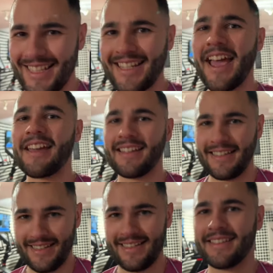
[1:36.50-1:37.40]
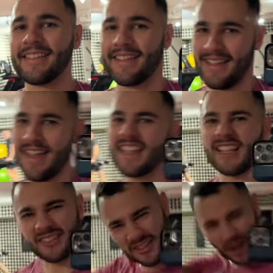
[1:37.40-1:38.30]
the day.
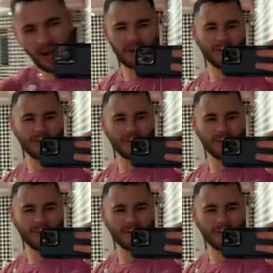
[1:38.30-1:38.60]
Let's go.